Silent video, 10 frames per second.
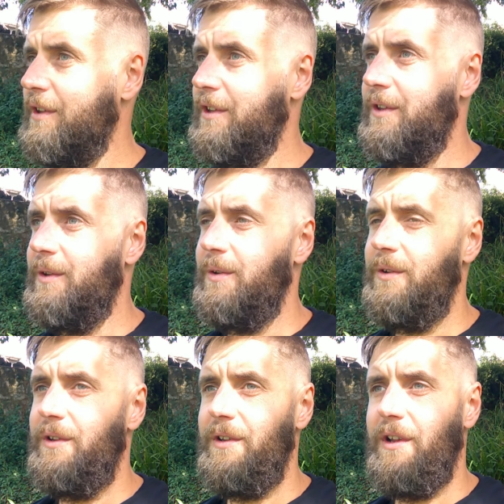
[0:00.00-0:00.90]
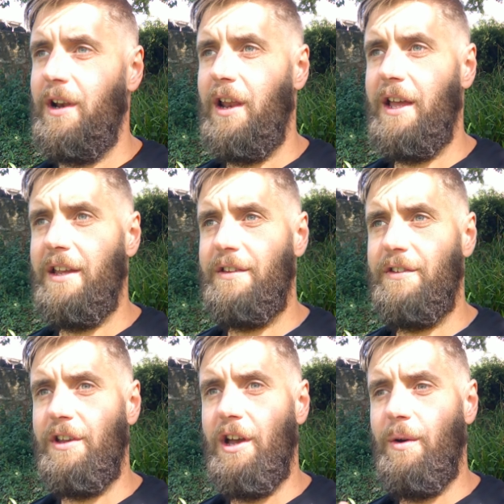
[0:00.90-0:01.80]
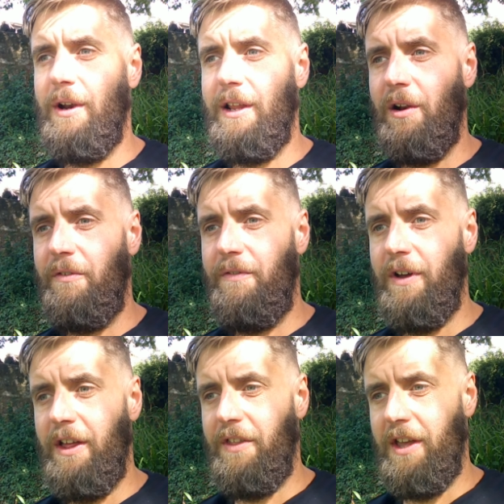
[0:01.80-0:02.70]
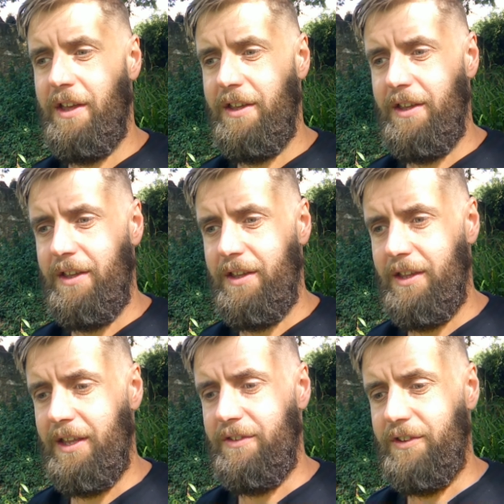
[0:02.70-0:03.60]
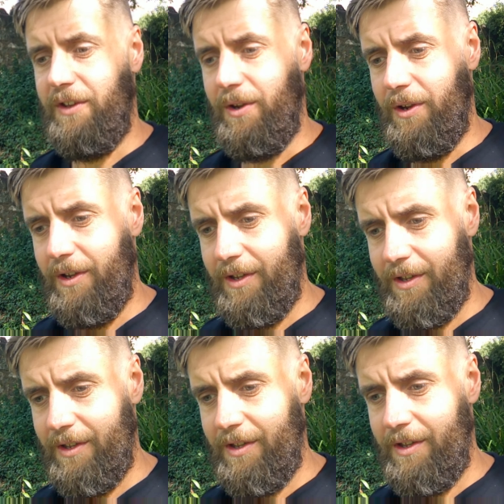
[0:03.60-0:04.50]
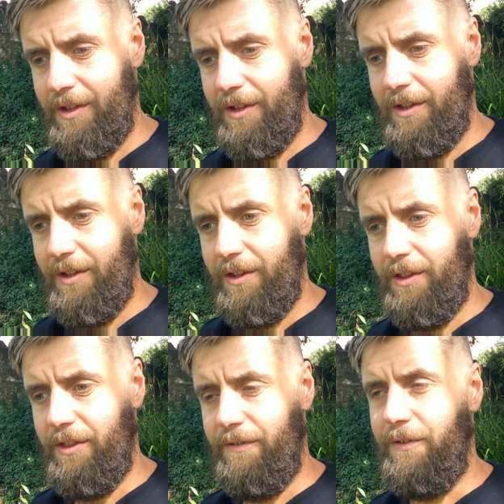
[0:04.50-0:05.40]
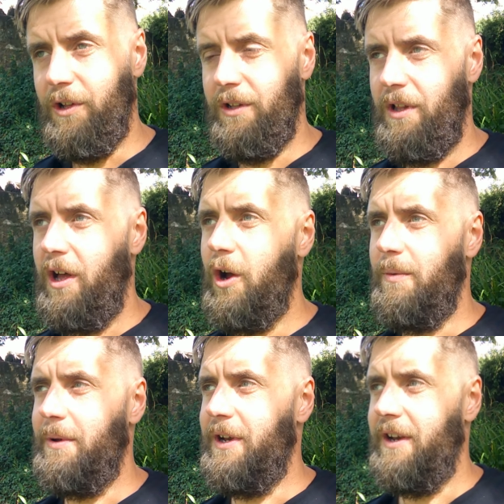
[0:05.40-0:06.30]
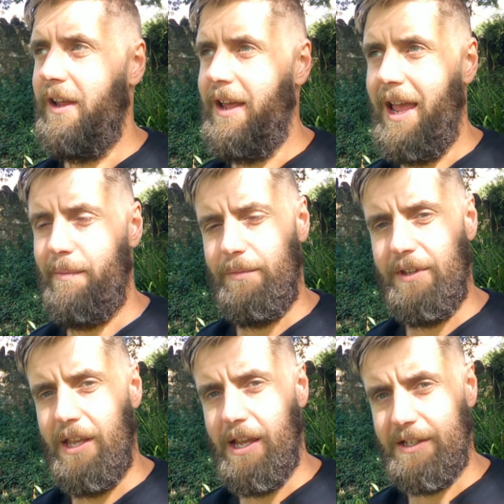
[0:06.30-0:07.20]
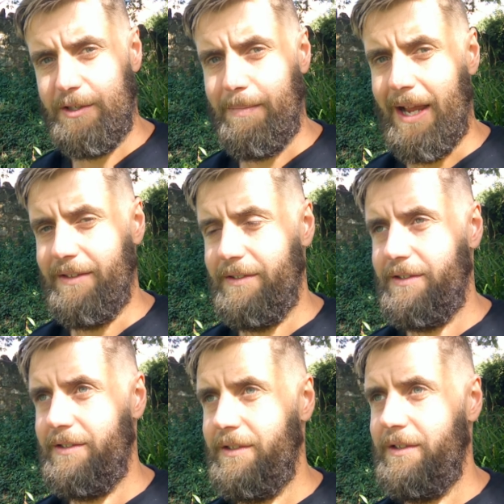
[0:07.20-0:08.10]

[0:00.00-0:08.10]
you'd like to go a little further into the full, open, empty expanse